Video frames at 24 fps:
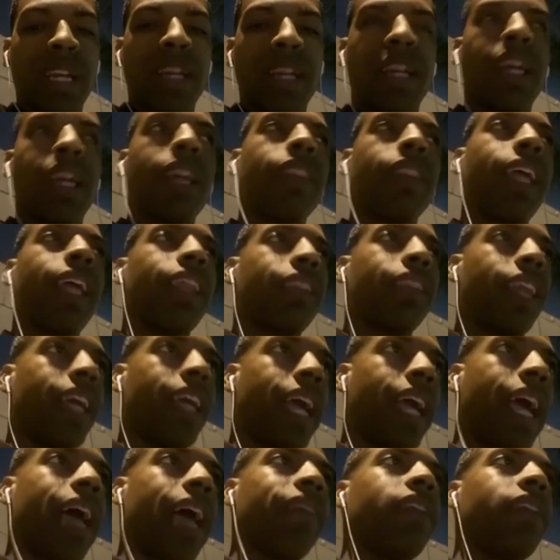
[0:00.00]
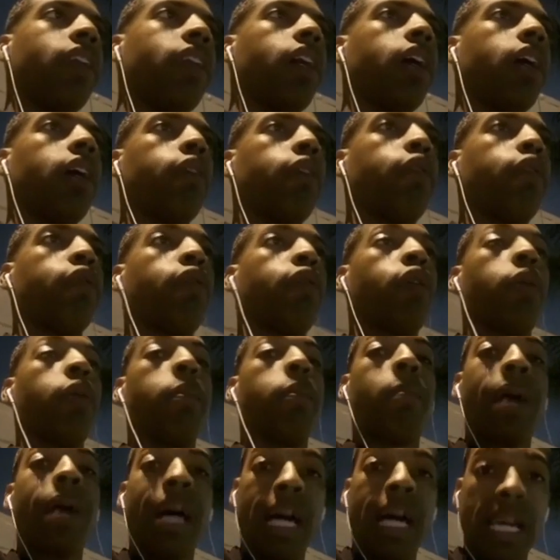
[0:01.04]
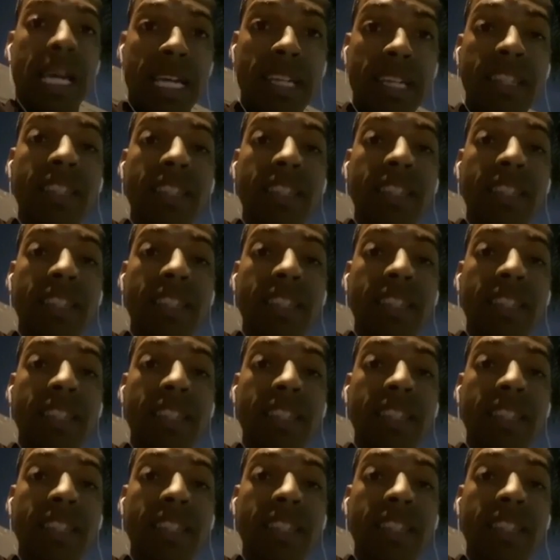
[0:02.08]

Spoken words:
that they have love for mine.